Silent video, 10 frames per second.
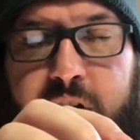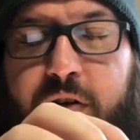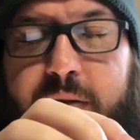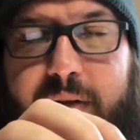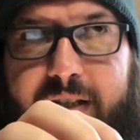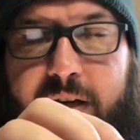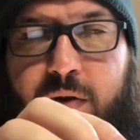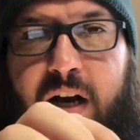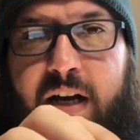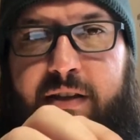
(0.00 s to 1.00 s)
USB-C
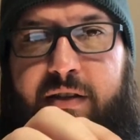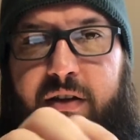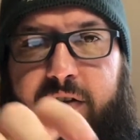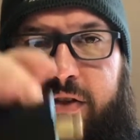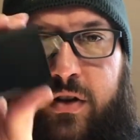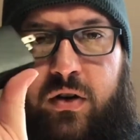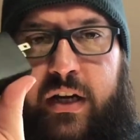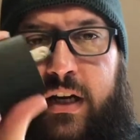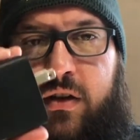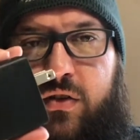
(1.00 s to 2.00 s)
wise,
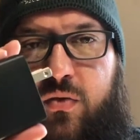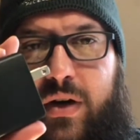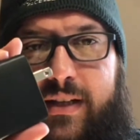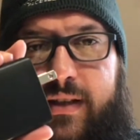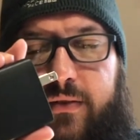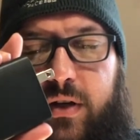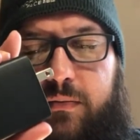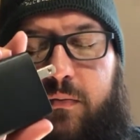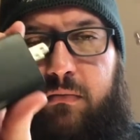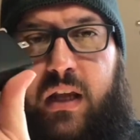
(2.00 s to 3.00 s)
30, 27.
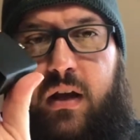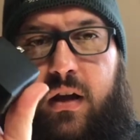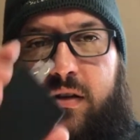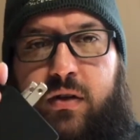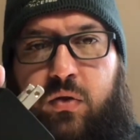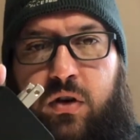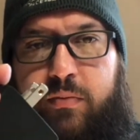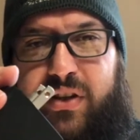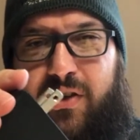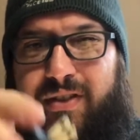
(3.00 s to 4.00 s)
So we're going
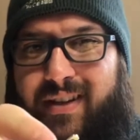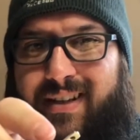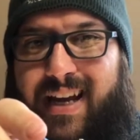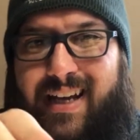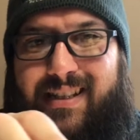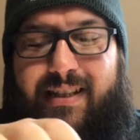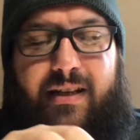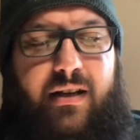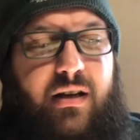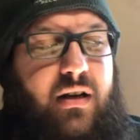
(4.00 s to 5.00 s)
to put those to the
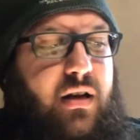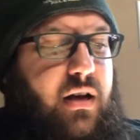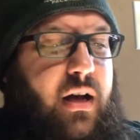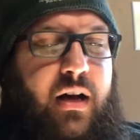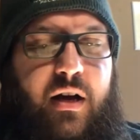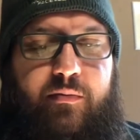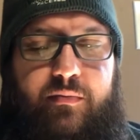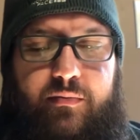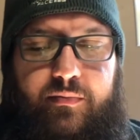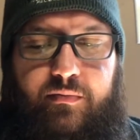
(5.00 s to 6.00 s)
test.
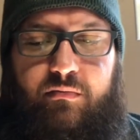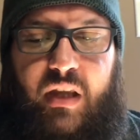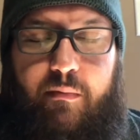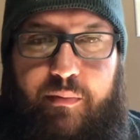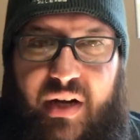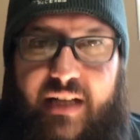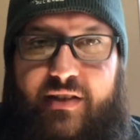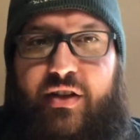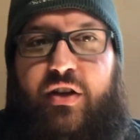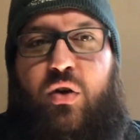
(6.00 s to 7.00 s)
Um, but
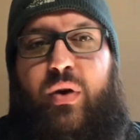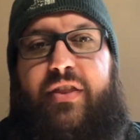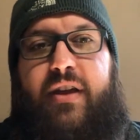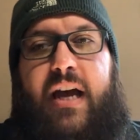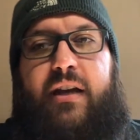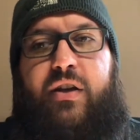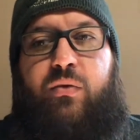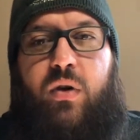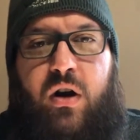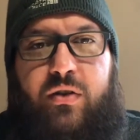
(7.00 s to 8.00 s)
to go with that,
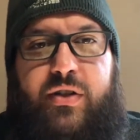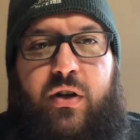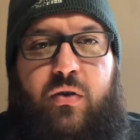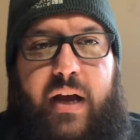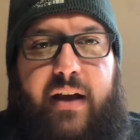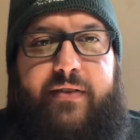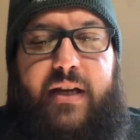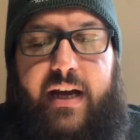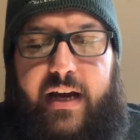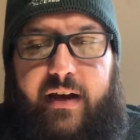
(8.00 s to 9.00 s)
you also have
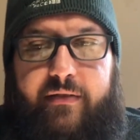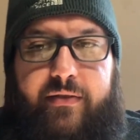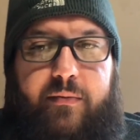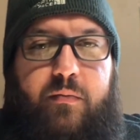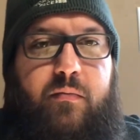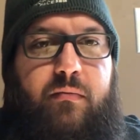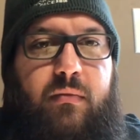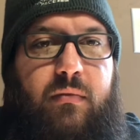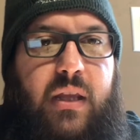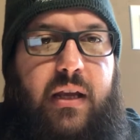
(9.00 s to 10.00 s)
to have
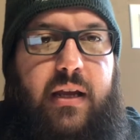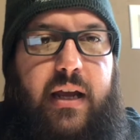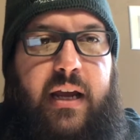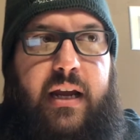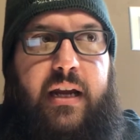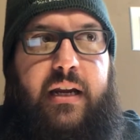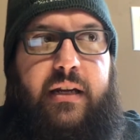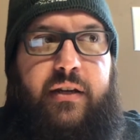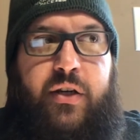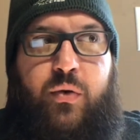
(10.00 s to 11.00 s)

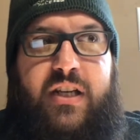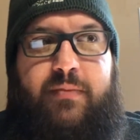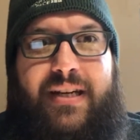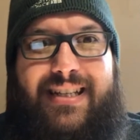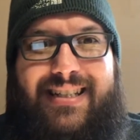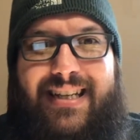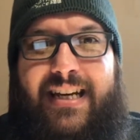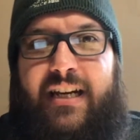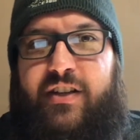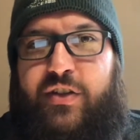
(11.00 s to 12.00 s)
a USB
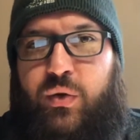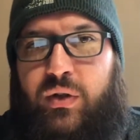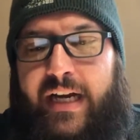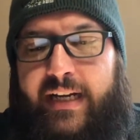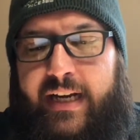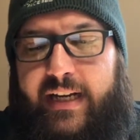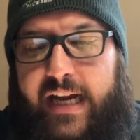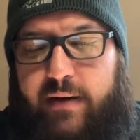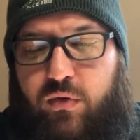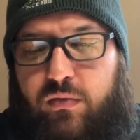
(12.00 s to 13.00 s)
C to Lightning
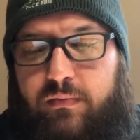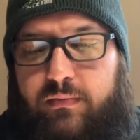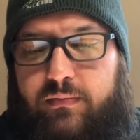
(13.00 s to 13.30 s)
cable.